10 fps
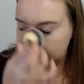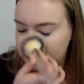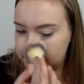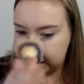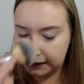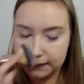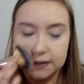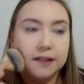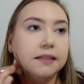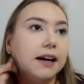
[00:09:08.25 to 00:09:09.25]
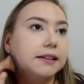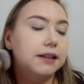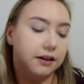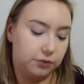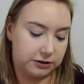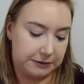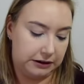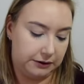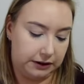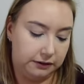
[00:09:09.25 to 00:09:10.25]
So yes, that's kind of what's been
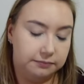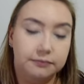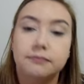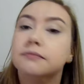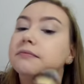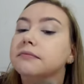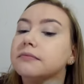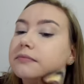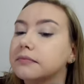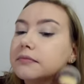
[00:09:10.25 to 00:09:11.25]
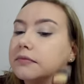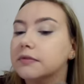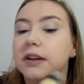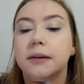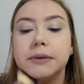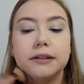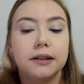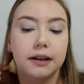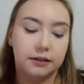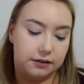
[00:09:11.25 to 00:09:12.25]
going on. Coming to the
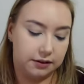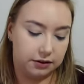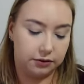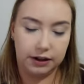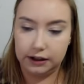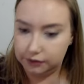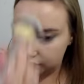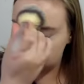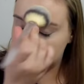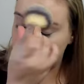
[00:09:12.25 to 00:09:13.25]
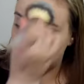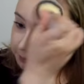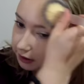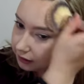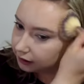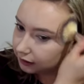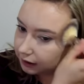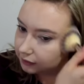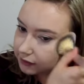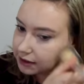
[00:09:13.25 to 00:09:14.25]
end of the degree, finishing up, and then kind
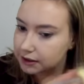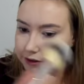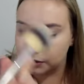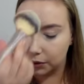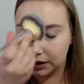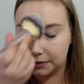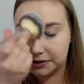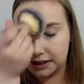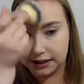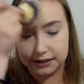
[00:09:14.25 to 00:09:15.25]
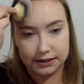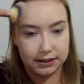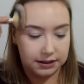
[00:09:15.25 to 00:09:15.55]
of considering what comes next.